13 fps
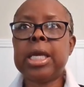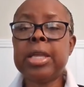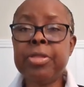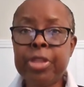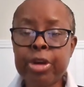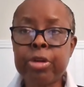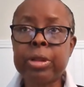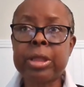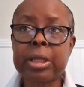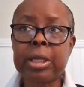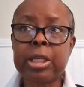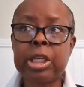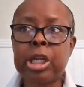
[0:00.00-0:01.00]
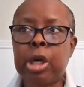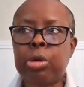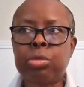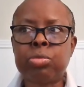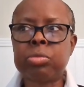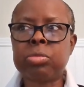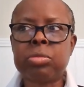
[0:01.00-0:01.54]
in their, you
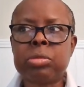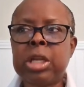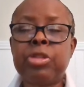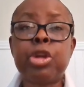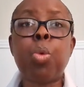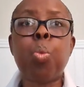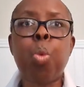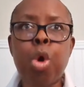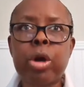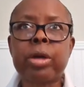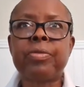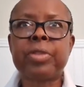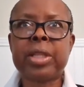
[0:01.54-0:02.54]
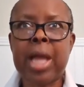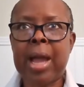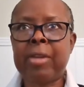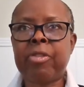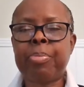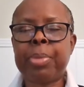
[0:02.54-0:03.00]
know, in their walk of life,